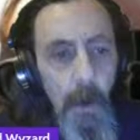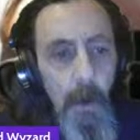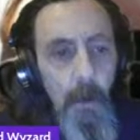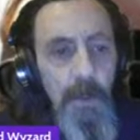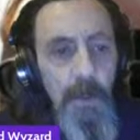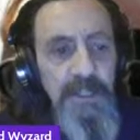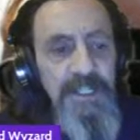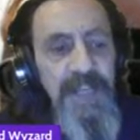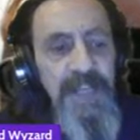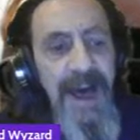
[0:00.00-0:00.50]

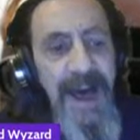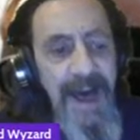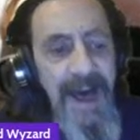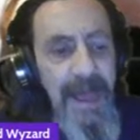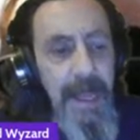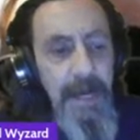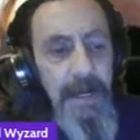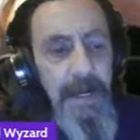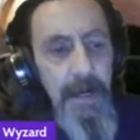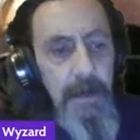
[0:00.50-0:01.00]

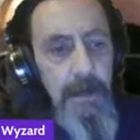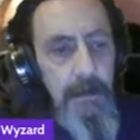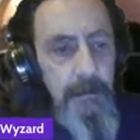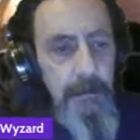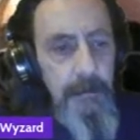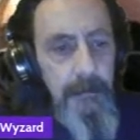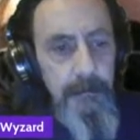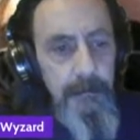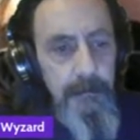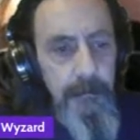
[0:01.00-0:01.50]
Reside,
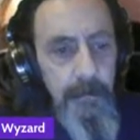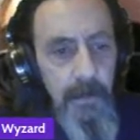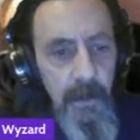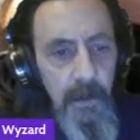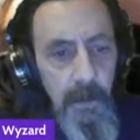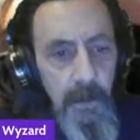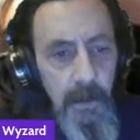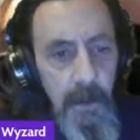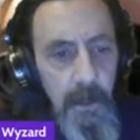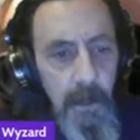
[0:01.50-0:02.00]

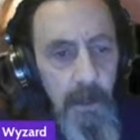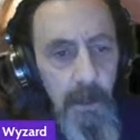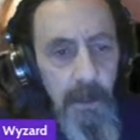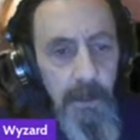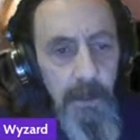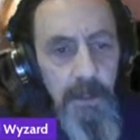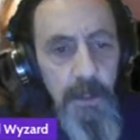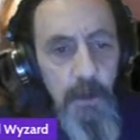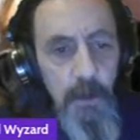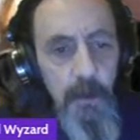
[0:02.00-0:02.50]

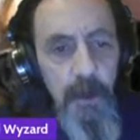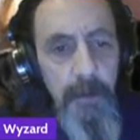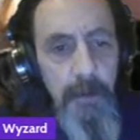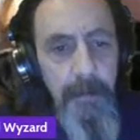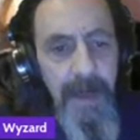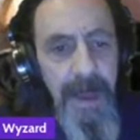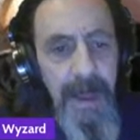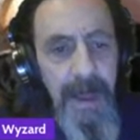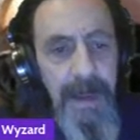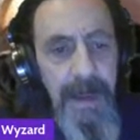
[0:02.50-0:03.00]
to
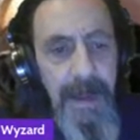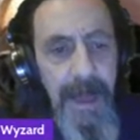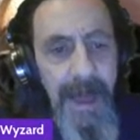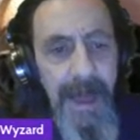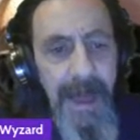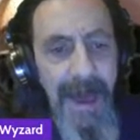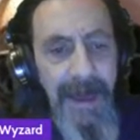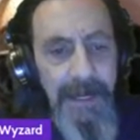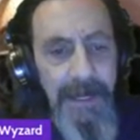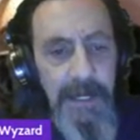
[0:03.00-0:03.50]
remain
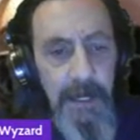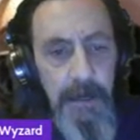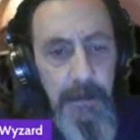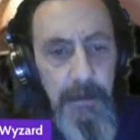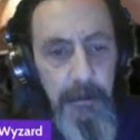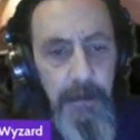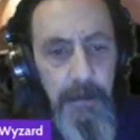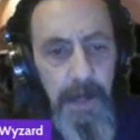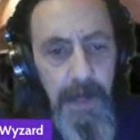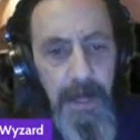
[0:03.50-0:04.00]
at
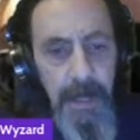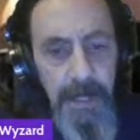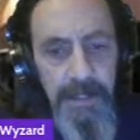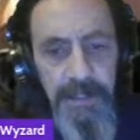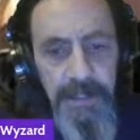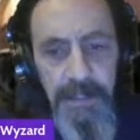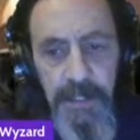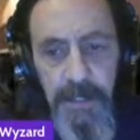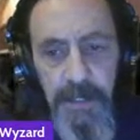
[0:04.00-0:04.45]
place.